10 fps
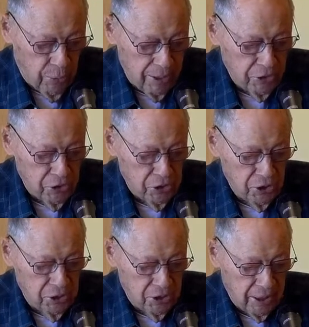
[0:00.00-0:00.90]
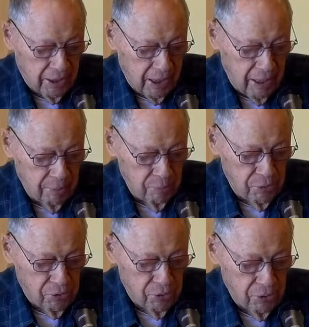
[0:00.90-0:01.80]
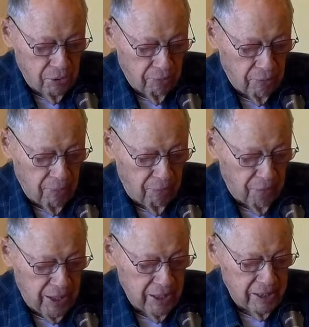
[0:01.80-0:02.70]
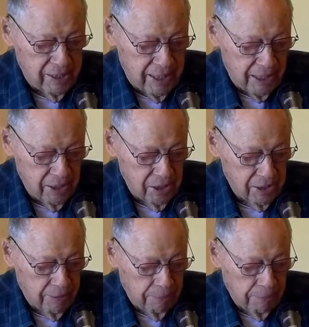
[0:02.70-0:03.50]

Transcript: righteousness that comes from faith says,